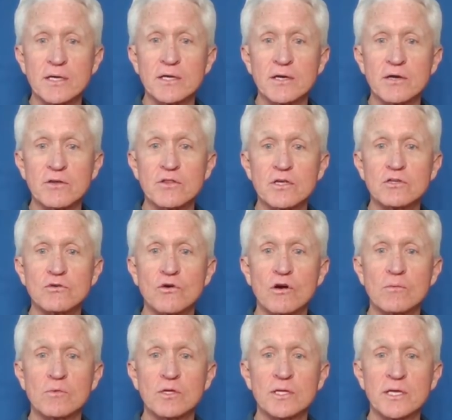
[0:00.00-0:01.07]
right here, the
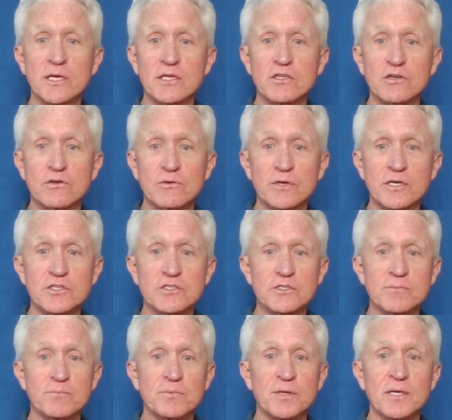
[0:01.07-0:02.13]
normal
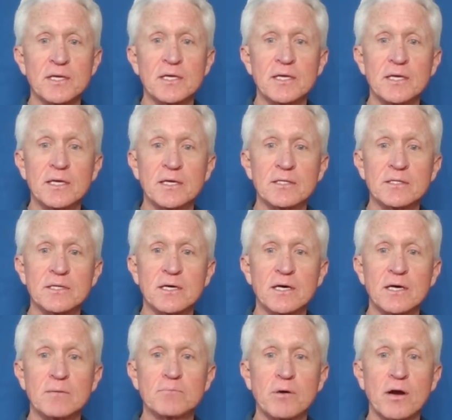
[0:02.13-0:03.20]
increase
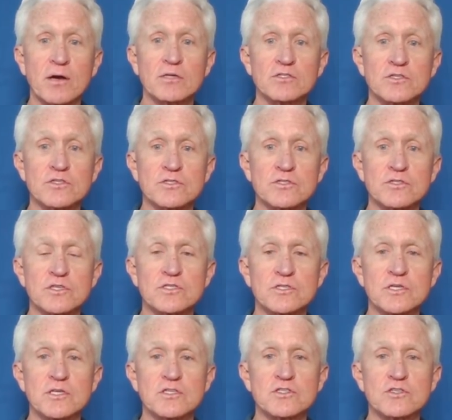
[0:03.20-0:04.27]
in uh, Parkinson's
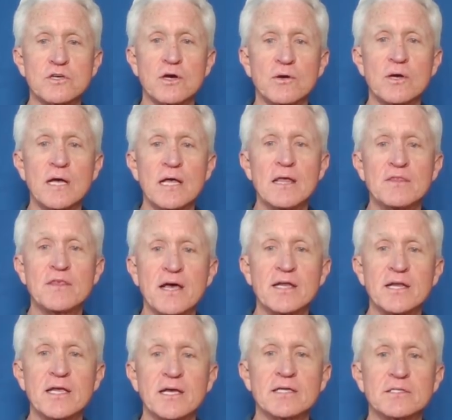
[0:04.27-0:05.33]
disease. So,
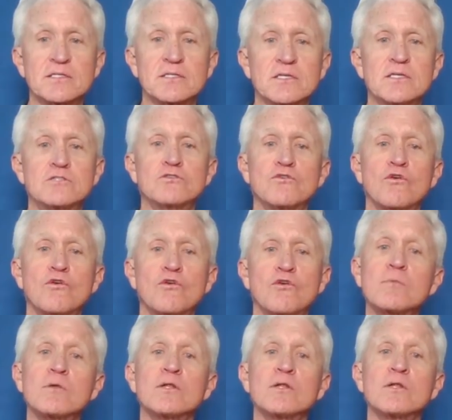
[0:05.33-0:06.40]
that it
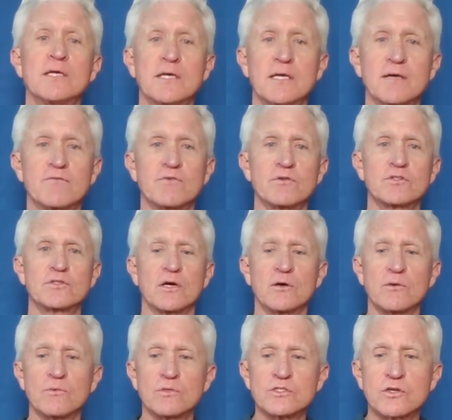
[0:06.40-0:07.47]
normally, if it
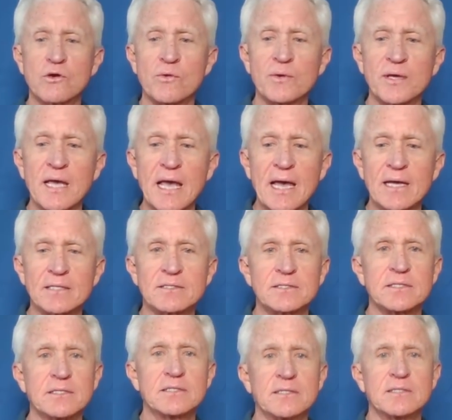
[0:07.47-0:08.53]
uh, was going
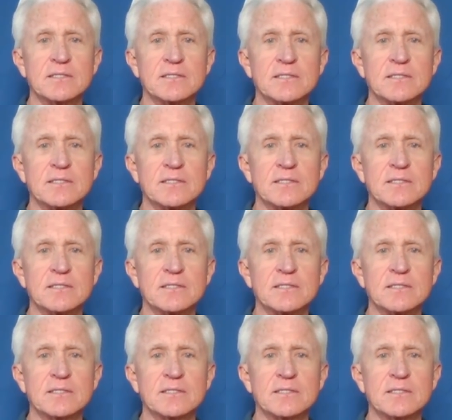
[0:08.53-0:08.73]
at,